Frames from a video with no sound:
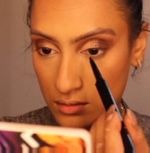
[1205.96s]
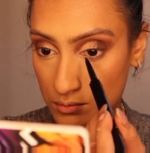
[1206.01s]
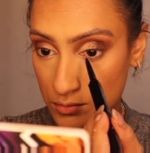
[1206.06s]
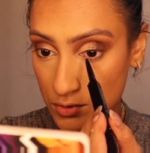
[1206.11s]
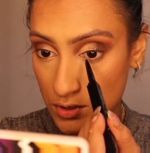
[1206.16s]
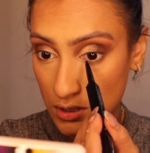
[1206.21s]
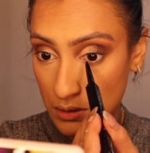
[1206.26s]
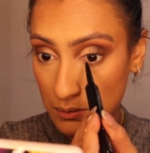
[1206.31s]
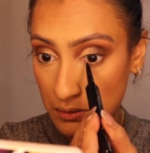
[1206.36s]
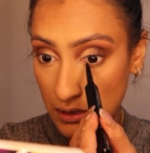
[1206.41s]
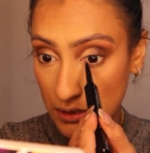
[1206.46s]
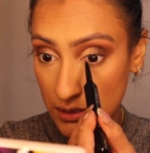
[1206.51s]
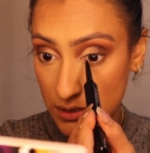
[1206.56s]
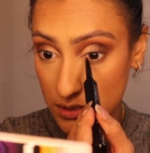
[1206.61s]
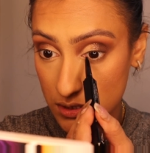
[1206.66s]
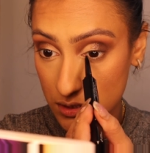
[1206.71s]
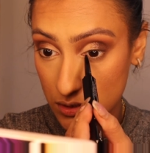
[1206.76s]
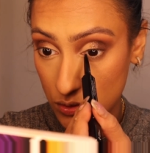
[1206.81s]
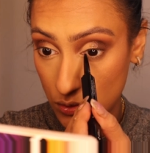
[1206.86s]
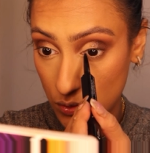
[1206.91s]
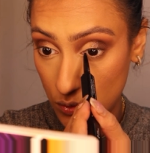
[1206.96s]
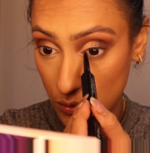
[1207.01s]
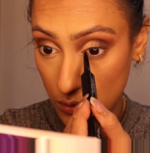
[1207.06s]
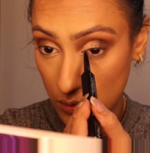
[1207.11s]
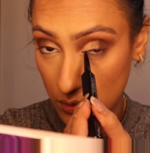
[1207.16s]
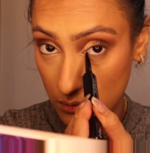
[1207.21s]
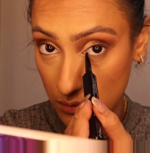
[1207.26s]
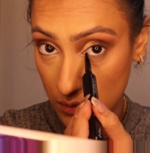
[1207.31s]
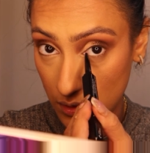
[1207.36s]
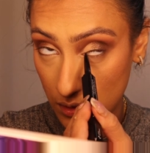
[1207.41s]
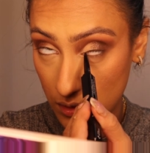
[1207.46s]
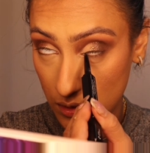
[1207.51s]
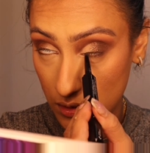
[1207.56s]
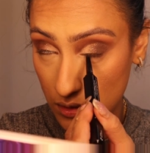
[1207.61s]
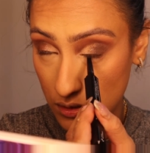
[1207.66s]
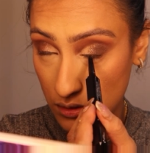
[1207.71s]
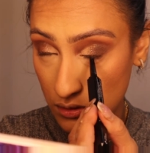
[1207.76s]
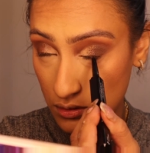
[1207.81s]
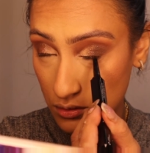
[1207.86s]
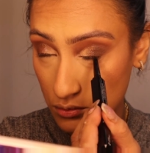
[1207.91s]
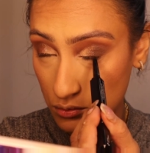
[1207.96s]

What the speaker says: I'm just going to apply this to the